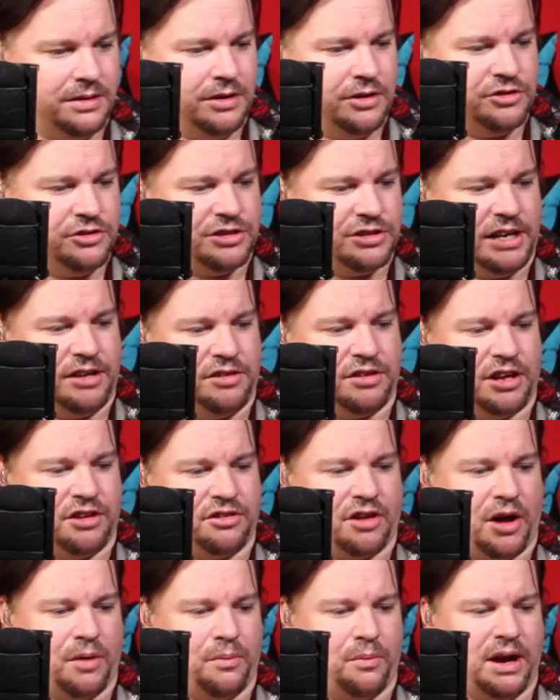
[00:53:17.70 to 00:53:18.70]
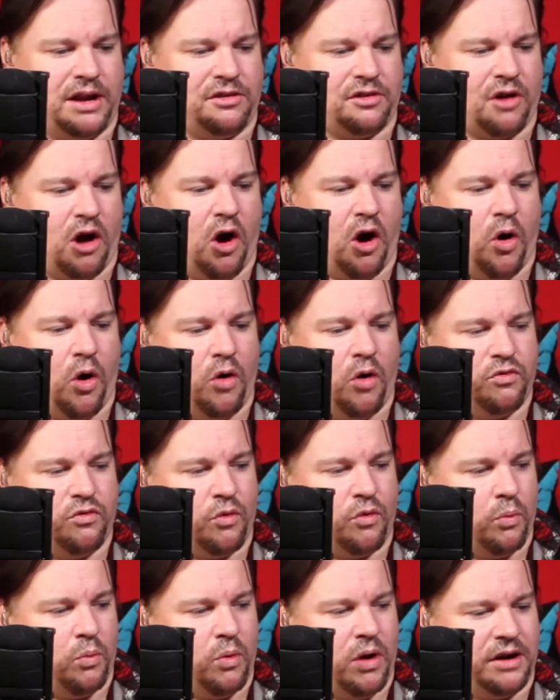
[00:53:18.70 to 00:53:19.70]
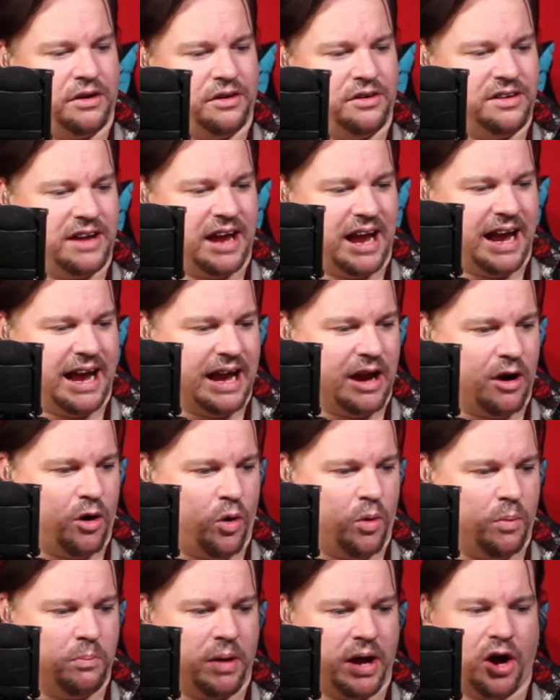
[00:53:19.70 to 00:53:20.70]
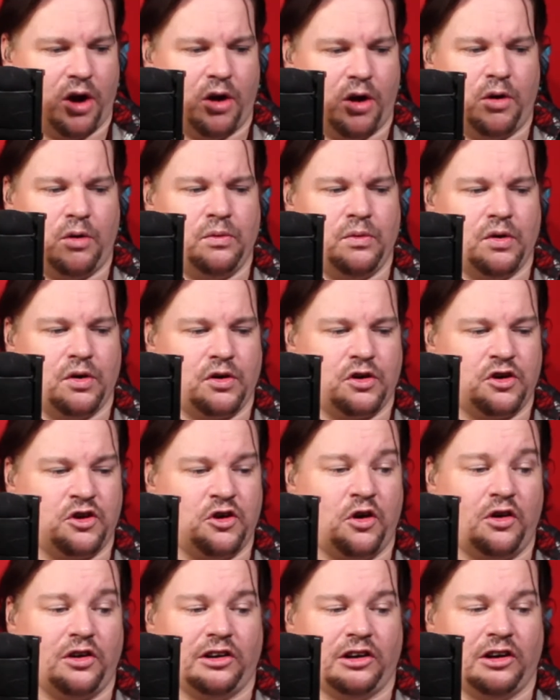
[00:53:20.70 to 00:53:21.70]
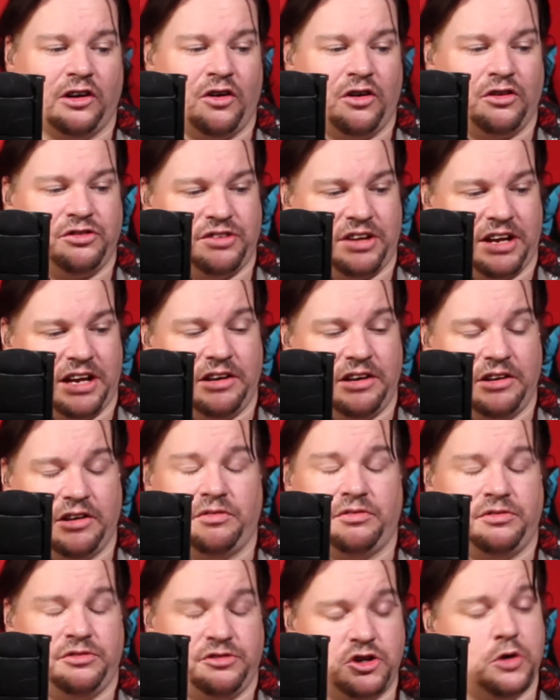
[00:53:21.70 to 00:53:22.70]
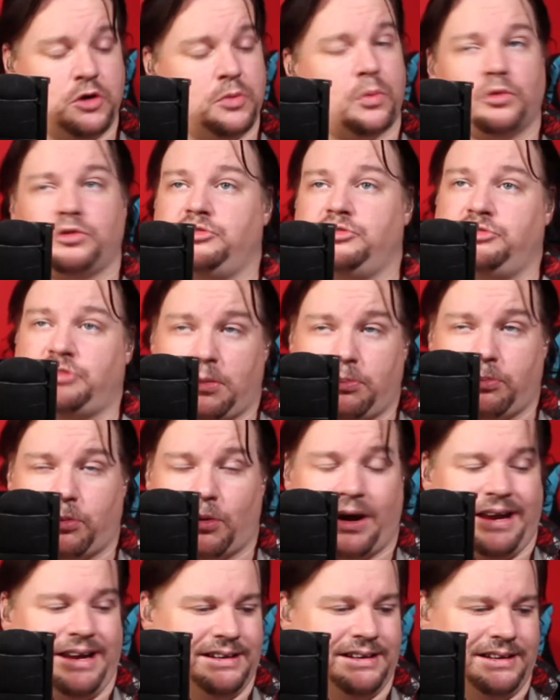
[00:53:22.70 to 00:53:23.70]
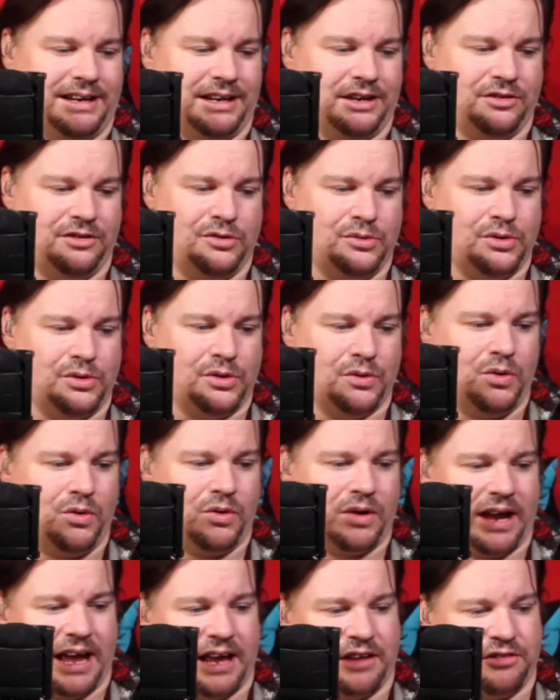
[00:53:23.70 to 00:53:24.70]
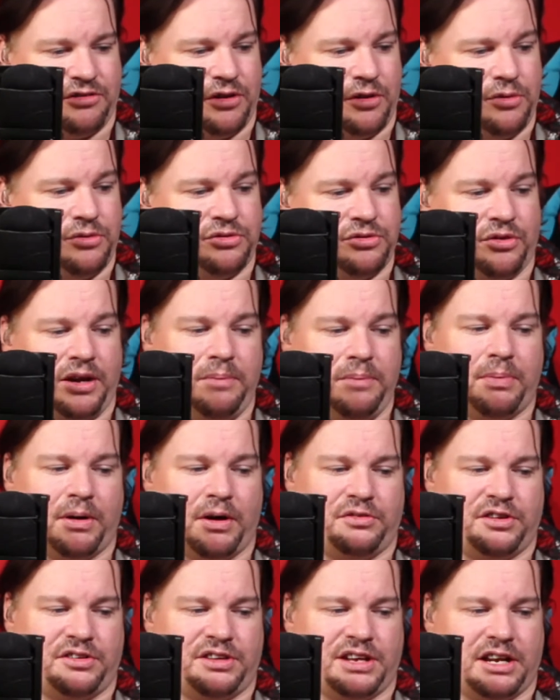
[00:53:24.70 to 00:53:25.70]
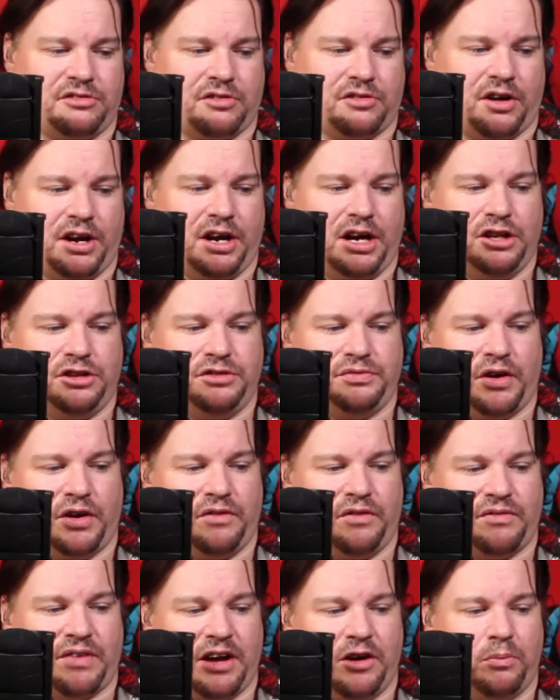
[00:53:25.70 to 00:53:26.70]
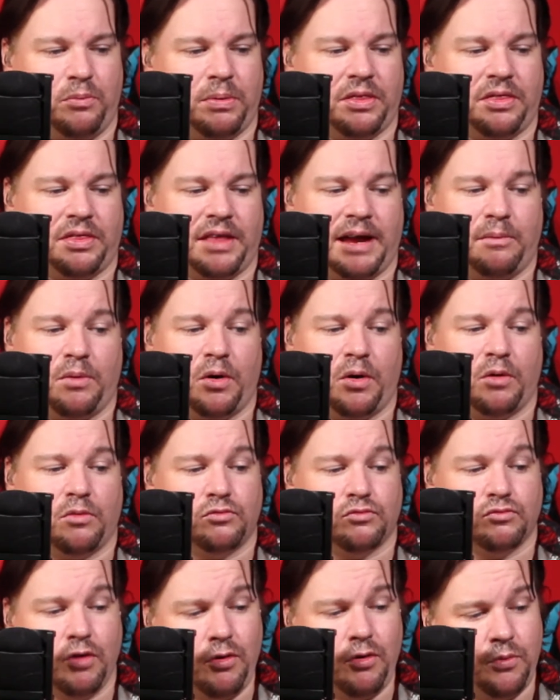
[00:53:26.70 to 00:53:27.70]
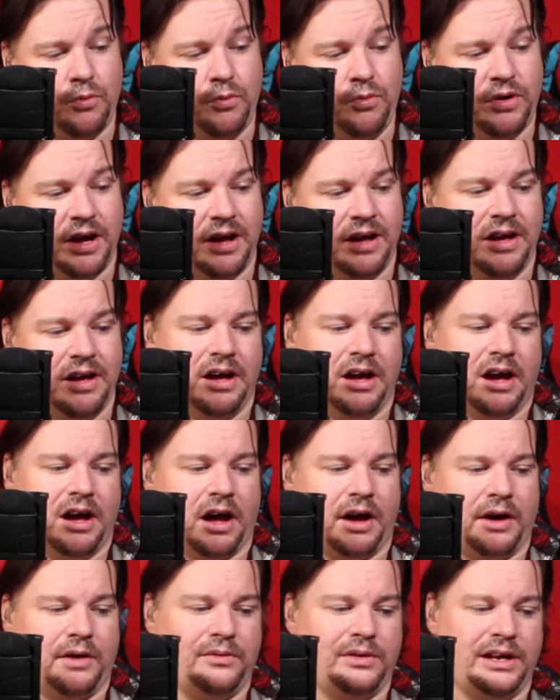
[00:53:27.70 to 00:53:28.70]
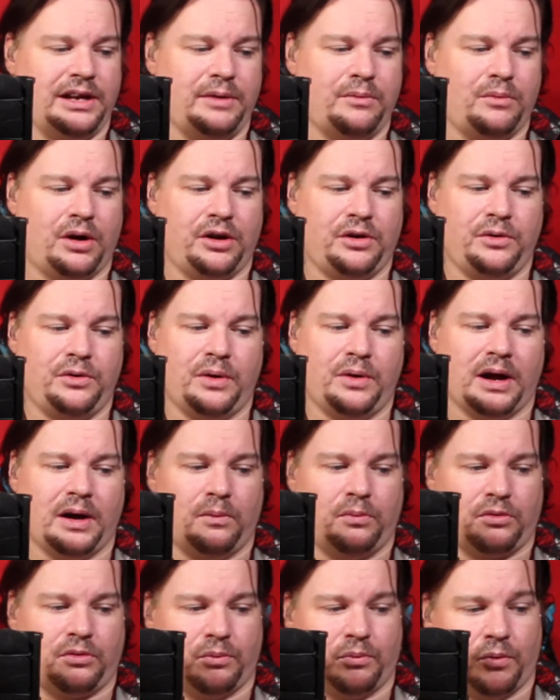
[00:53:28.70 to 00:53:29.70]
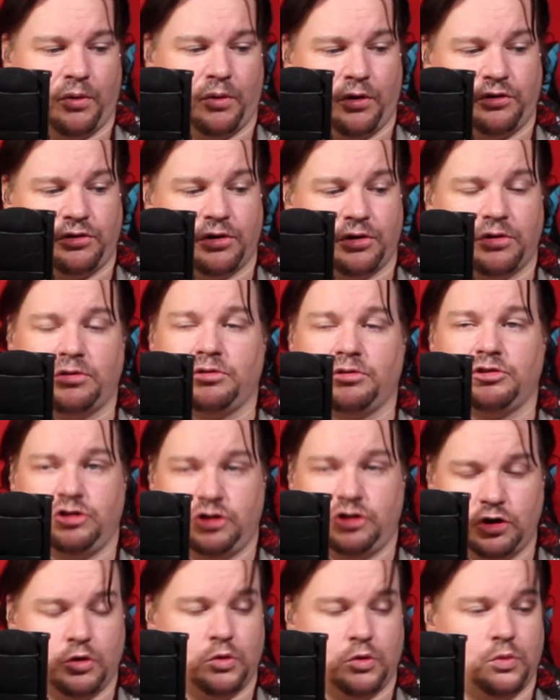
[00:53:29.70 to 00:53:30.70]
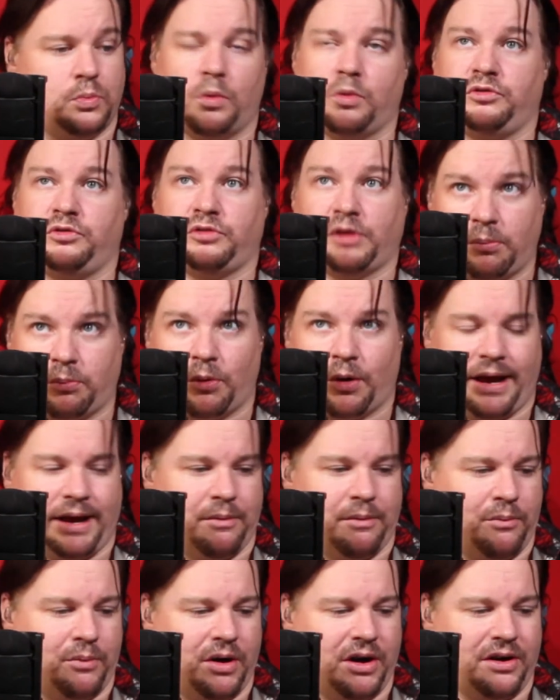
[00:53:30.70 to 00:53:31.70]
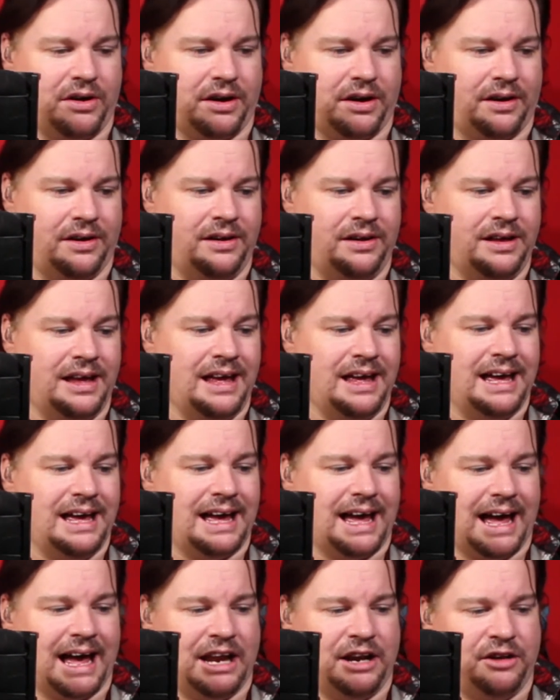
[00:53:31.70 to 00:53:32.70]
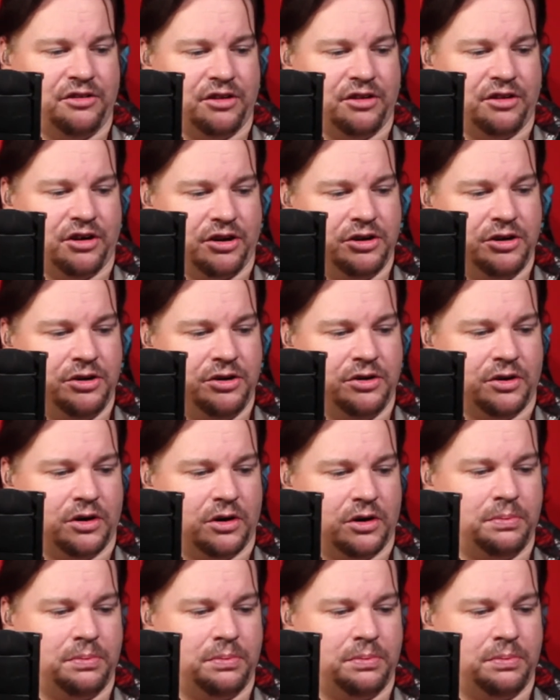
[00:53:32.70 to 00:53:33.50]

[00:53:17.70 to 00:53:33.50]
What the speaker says: Janine says, I went off one day on my own, got lost in the tube or subway in New York, has no signpost, etc. I asked folk for help. They were rude. Only one who helped was tube or subway worker and a cop.